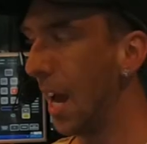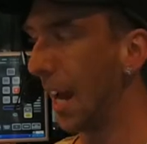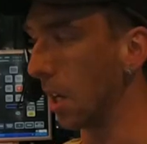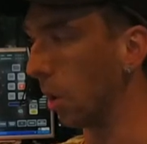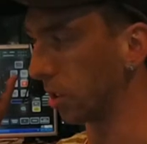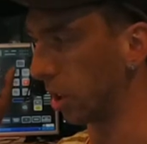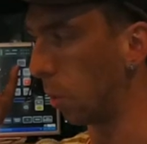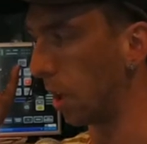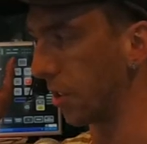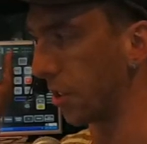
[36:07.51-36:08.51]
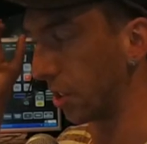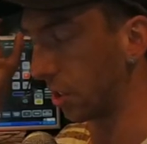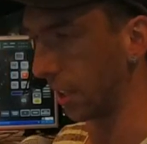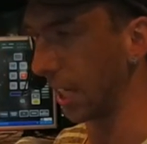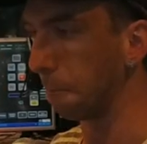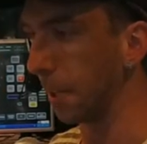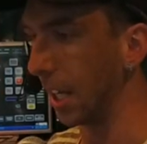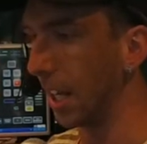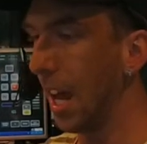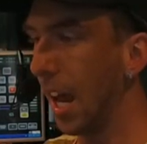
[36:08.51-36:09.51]
He also wants to sleep in
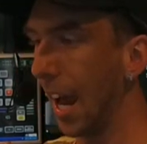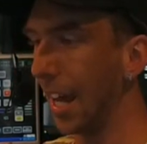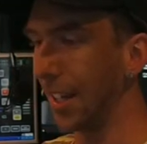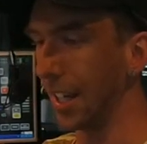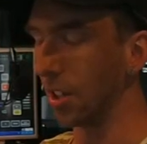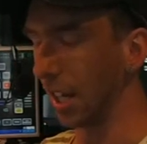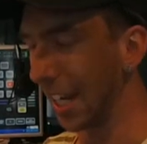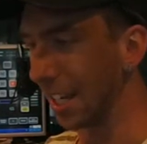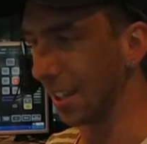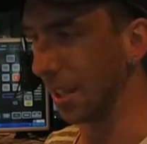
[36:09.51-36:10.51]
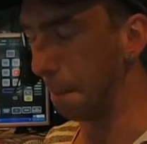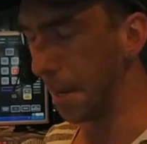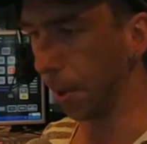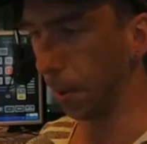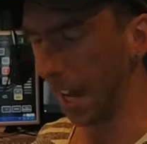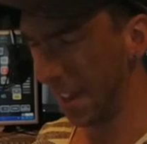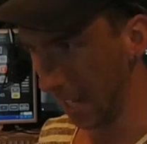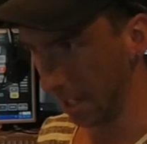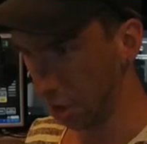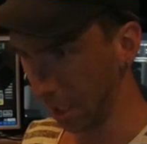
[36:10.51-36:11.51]
it, and then he's in the middle, and
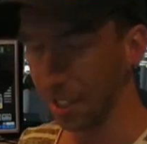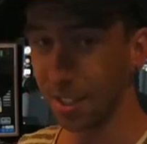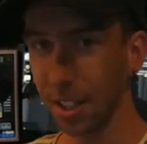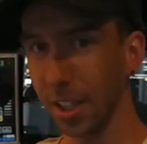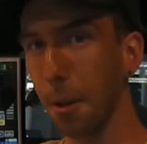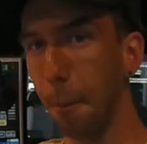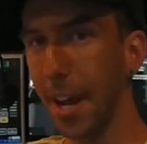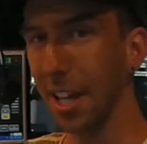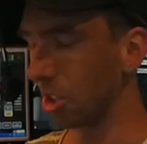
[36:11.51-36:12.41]
then she's still in the bed.